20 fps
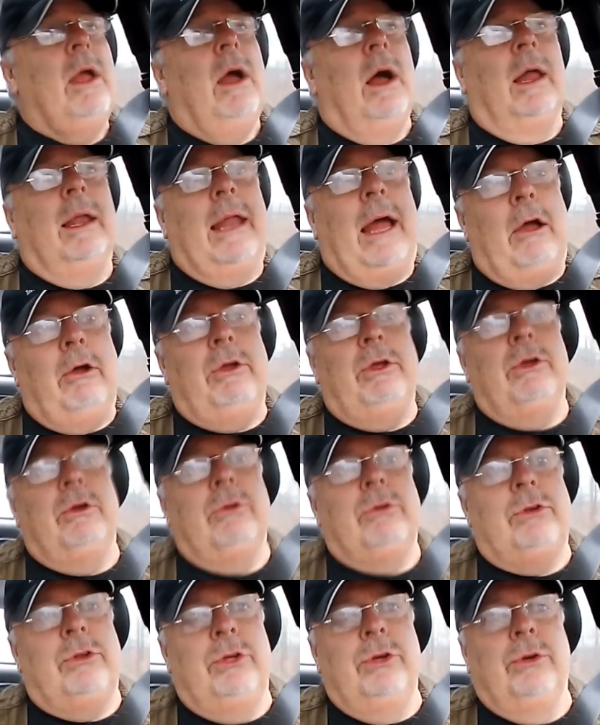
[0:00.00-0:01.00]
allow
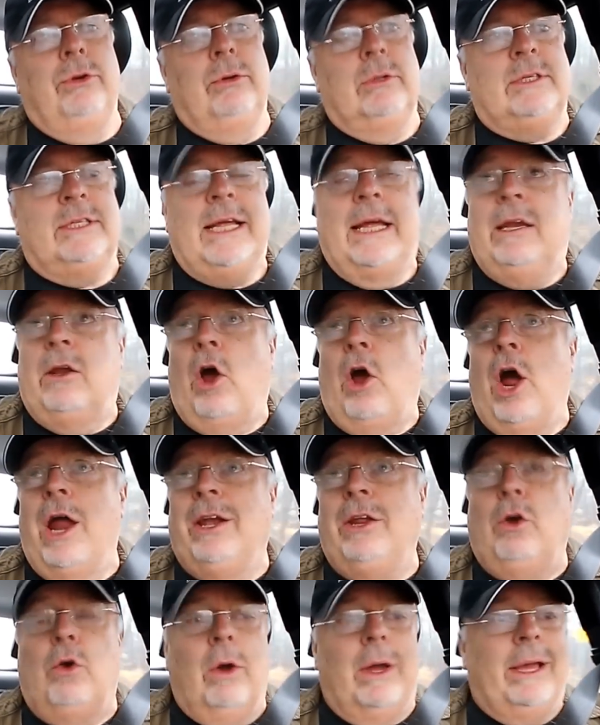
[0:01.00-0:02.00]
you to send
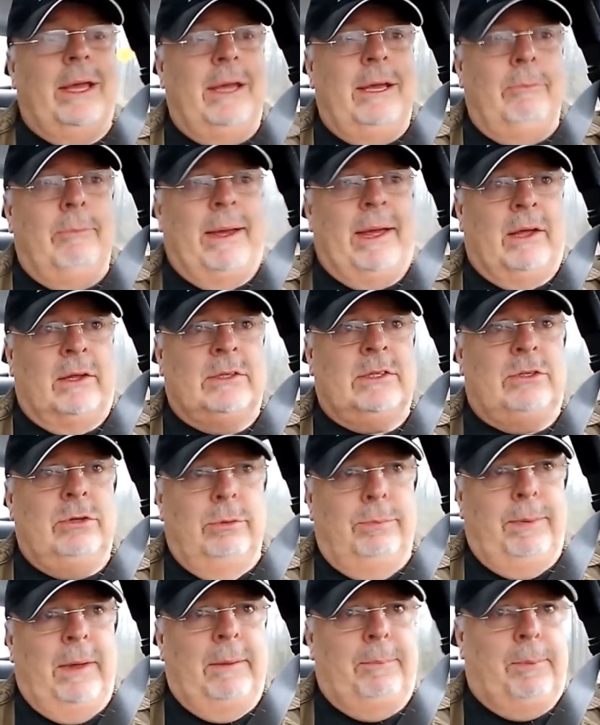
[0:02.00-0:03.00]
ongoing emails
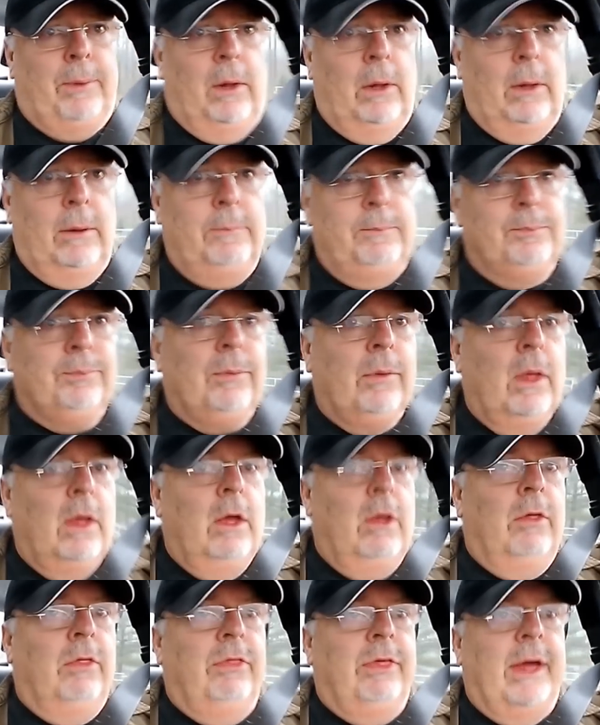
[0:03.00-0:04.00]
to people
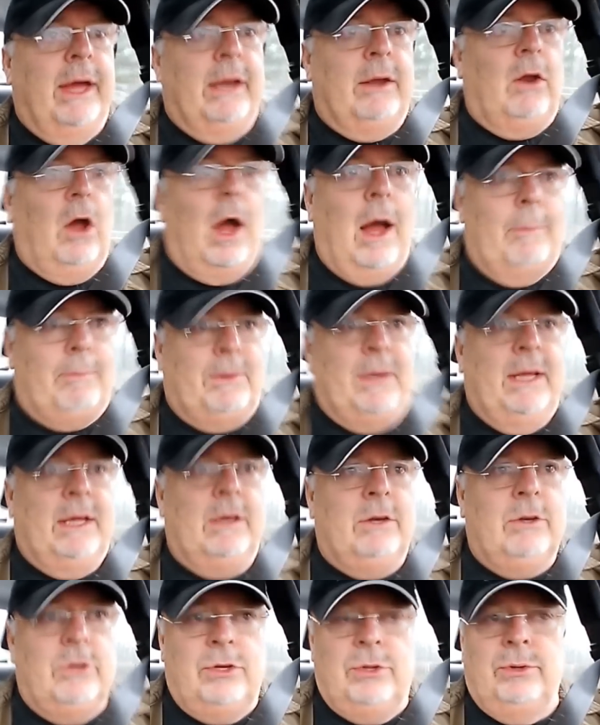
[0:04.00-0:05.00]
that opt
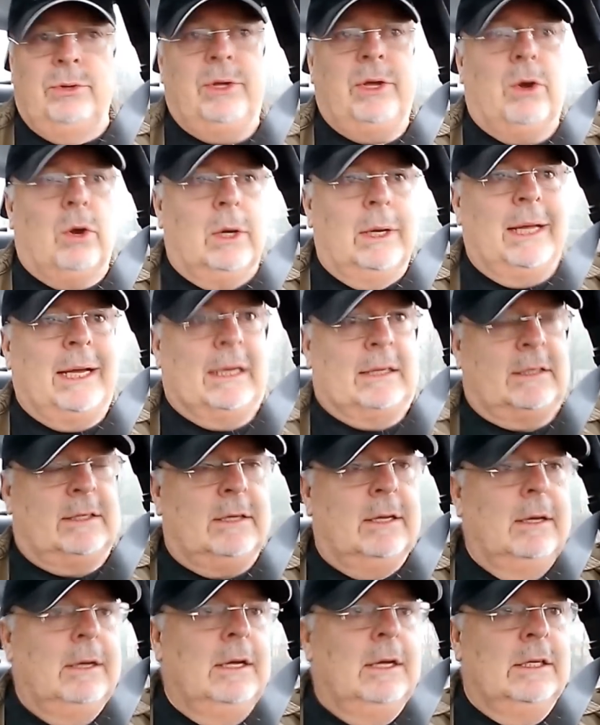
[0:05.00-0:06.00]
into your list.
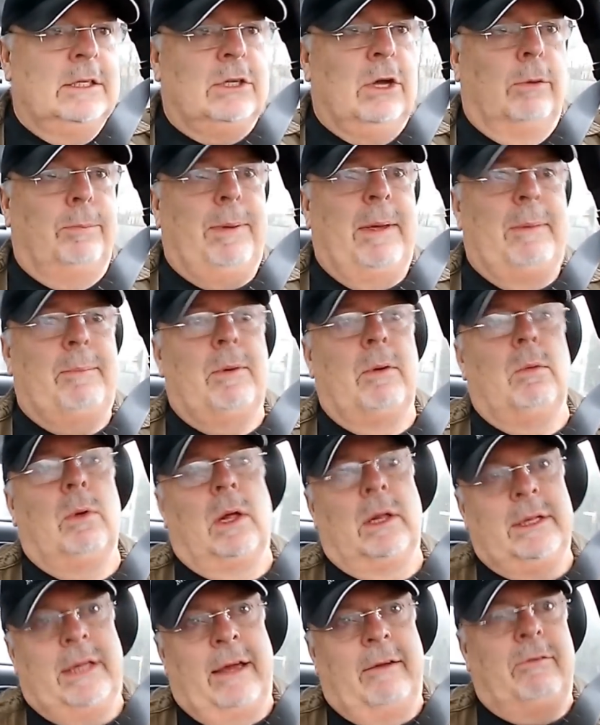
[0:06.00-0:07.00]
So people
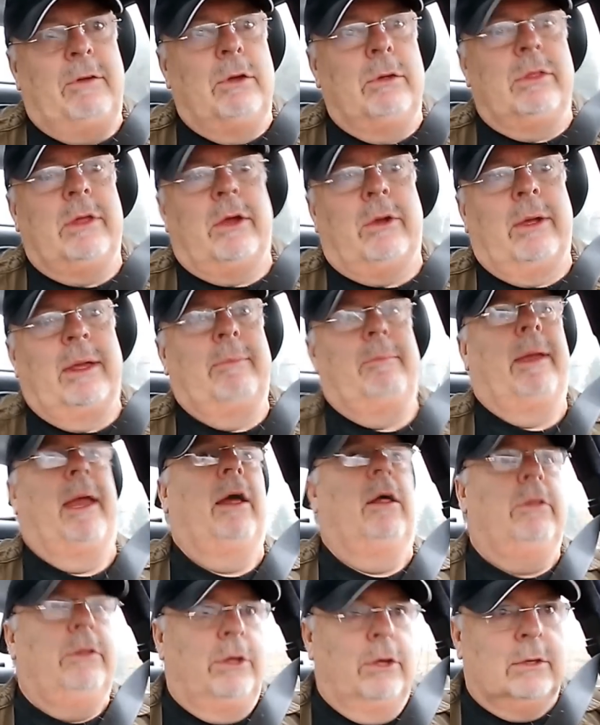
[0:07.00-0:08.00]
will give you their
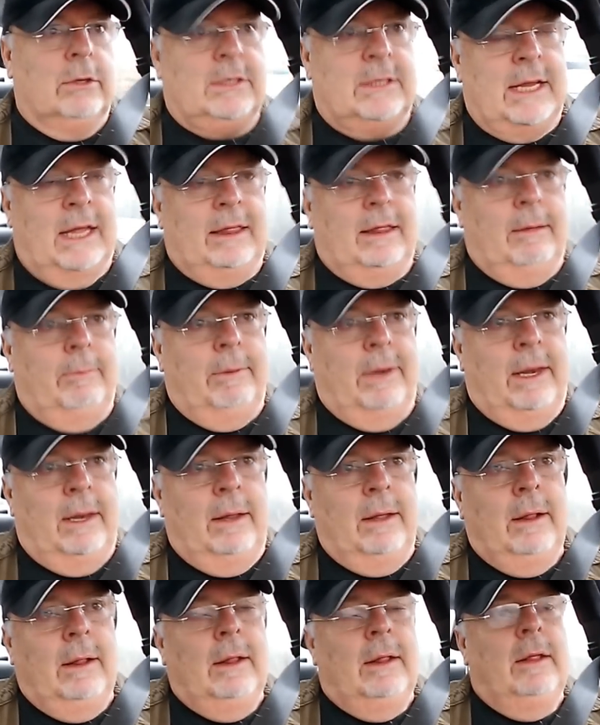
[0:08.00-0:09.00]
email, you'll send them, and
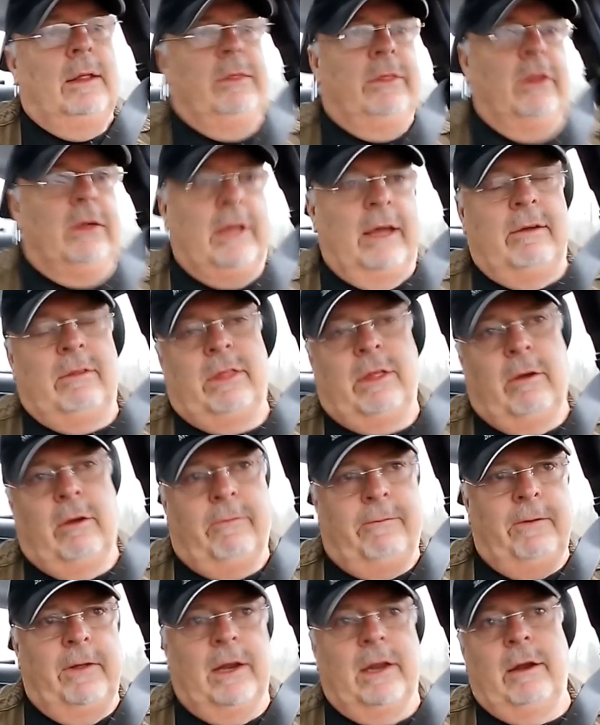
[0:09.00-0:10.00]
they'll
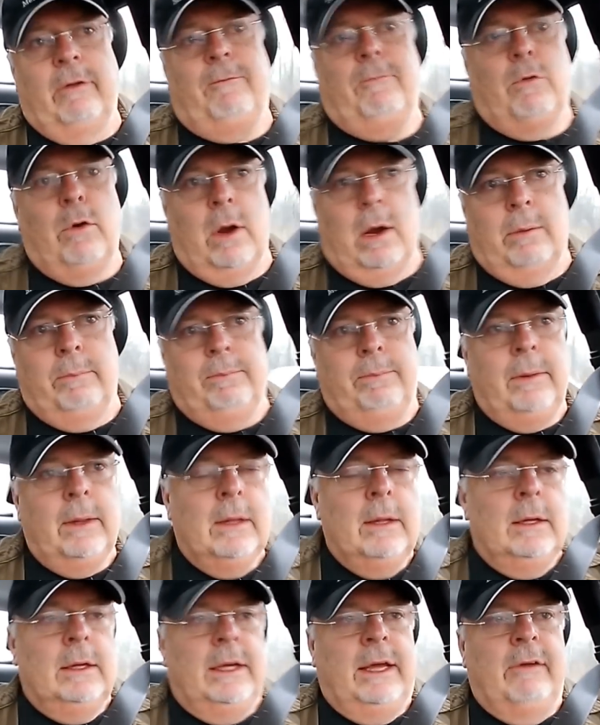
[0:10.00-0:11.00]
fill in a form,
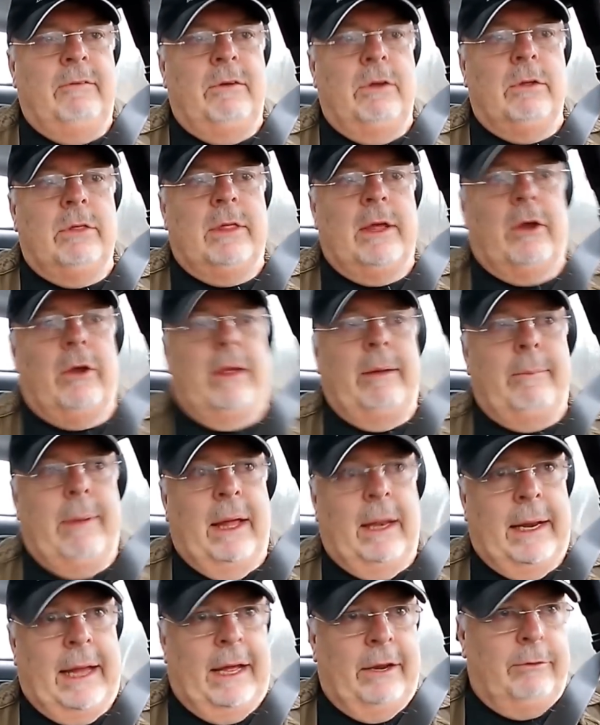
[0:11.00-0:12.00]
give you their
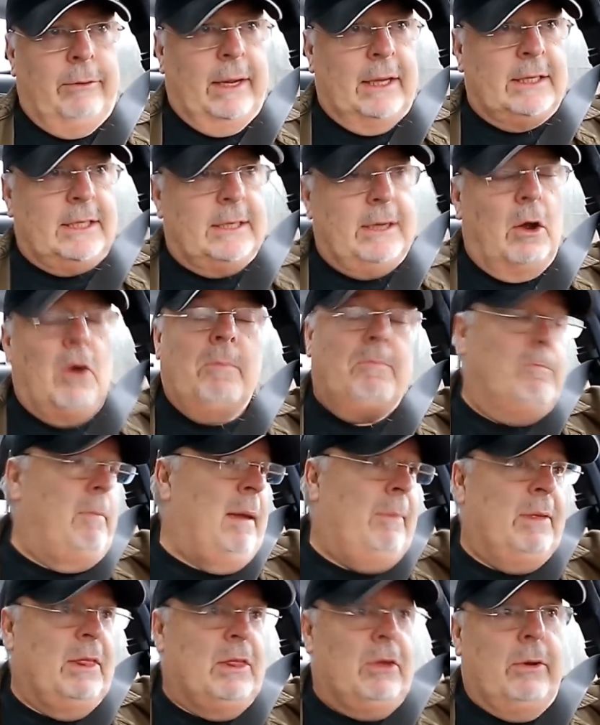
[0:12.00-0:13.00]
email address, or
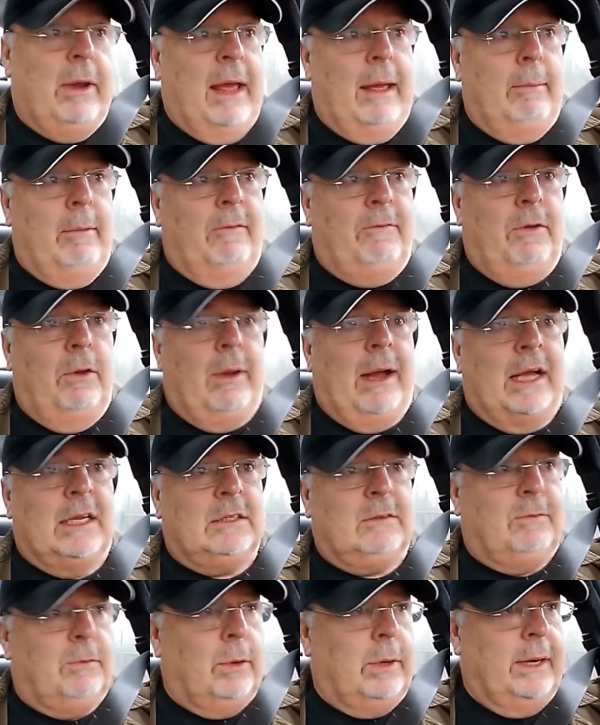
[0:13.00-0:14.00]
maybe their name if you
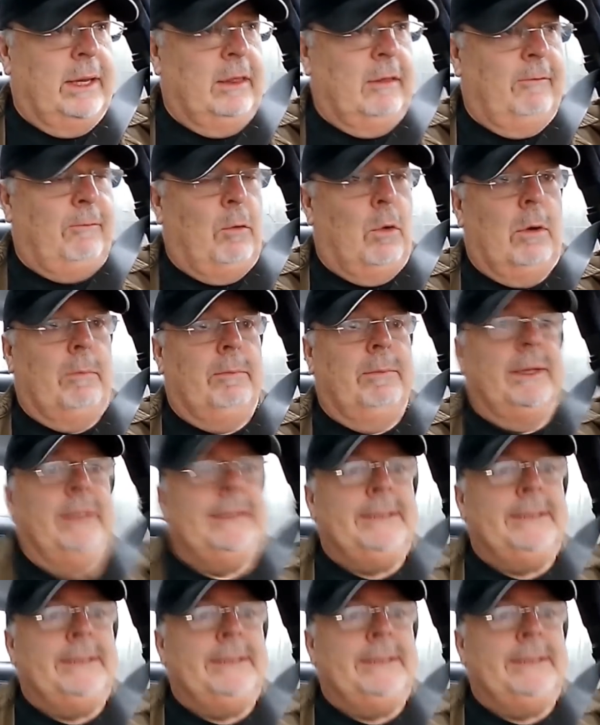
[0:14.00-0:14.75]
ask for it in the form,